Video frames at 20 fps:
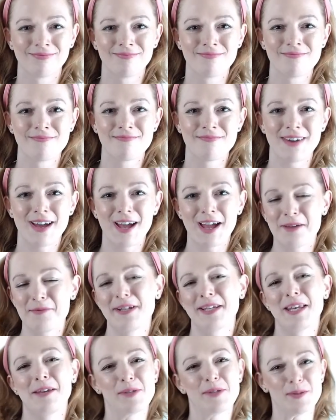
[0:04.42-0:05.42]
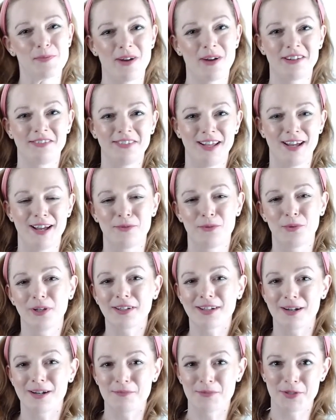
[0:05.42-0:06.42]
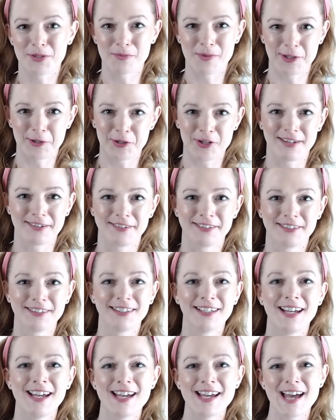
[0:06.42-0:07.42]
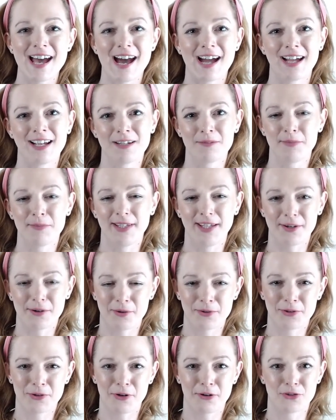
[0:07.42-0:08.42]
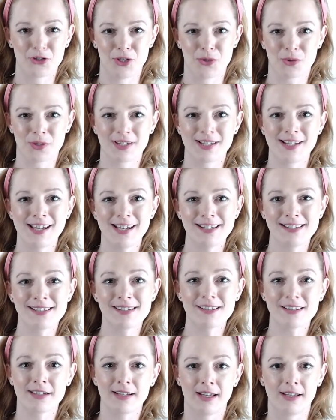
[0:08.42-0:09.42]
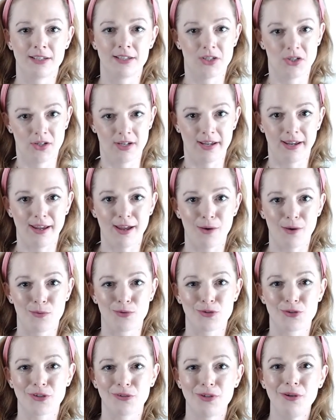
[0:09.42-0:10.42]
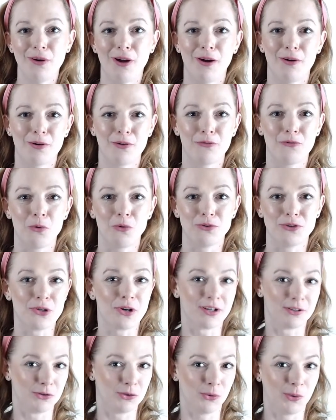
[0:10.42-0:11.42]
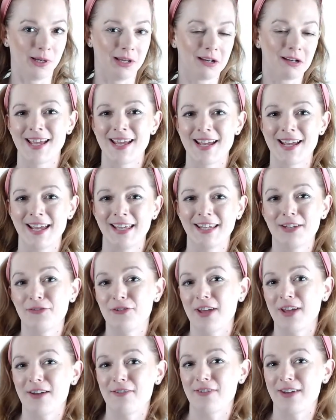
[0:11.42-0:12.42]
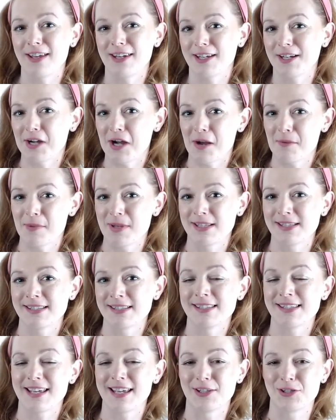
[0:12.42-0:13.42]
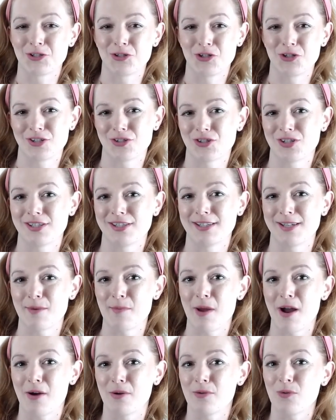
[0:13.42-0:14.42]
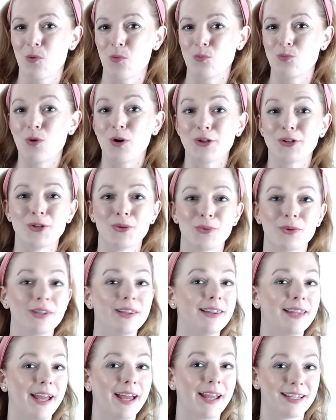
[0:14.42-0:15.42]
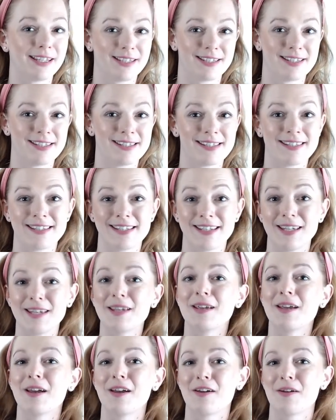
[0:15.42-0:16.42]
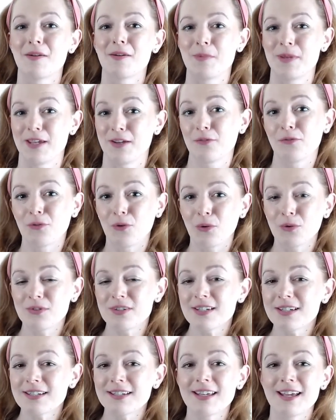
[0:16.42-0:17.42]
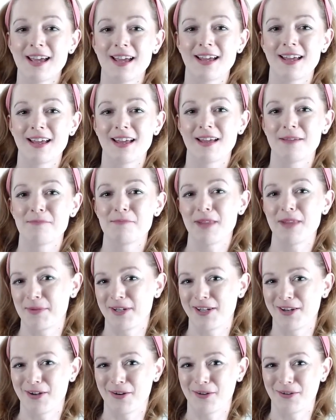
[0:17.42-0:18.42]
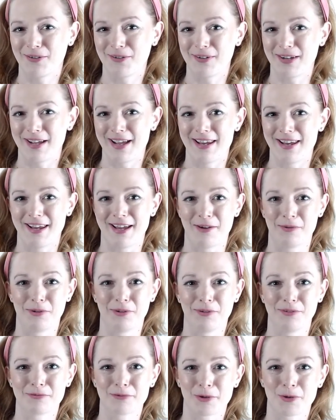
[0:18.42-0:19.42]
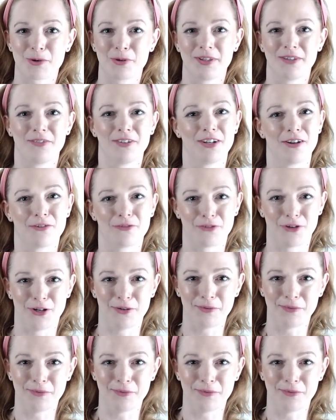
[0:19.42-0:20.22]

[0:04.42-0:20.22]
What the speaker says: Hi, my name is Pavla and welcome to my channel. I am the owner of Chic Organizer and today I want to show you how to fold your underwear. And if you have any comments and suggestions about what you would like to see being folded, let me know and I will record the video for you.